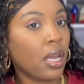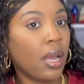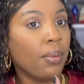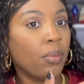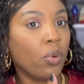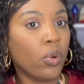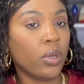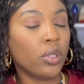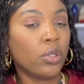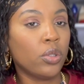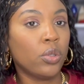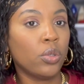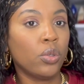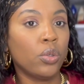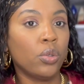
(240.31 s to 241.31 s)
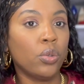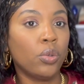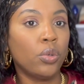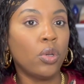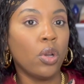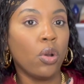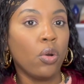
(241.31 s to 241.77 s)
I'm going to
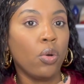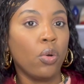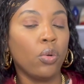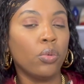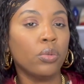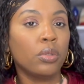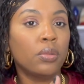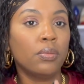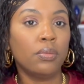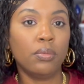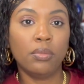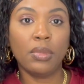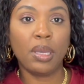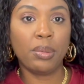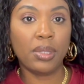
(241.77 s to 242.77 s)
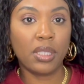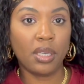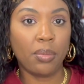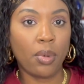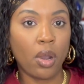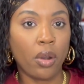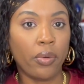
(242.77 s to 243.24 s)
go maybe
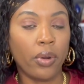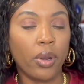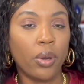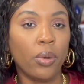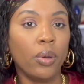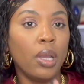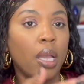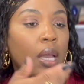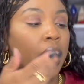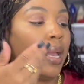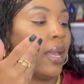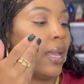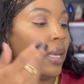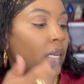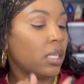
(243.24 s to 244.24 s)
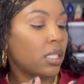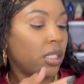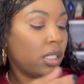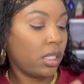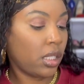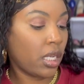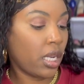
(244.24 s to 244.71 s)
tomorrow and
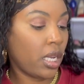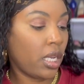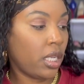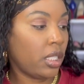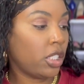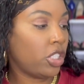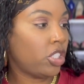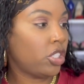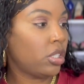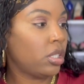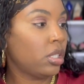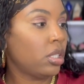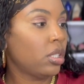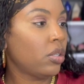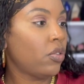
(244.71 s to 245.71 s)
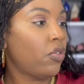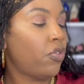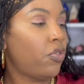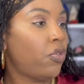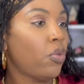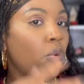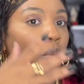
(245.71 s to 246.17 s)
exchange
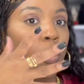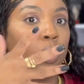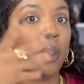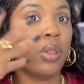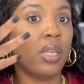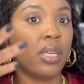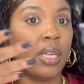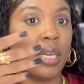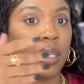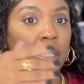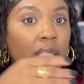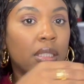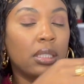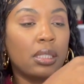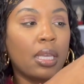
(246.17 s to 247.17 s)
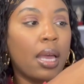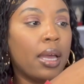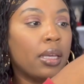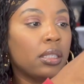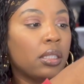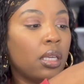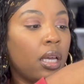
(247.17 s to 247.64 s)
for the next
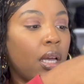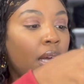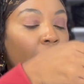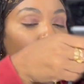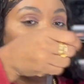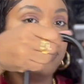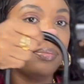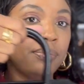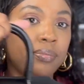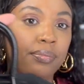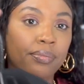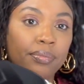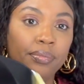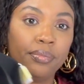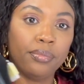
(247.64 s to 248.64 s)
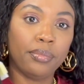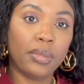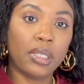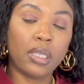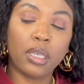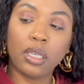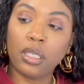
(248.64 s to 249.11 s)
size up,
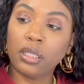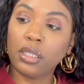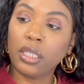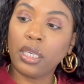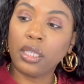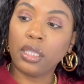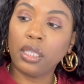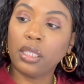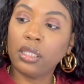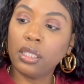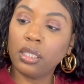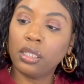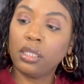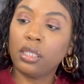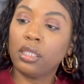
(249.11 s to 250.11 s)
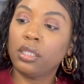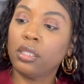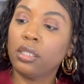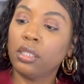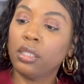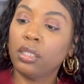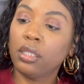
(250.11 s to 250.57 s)
because yeah, this is
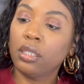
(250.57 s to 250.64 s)
just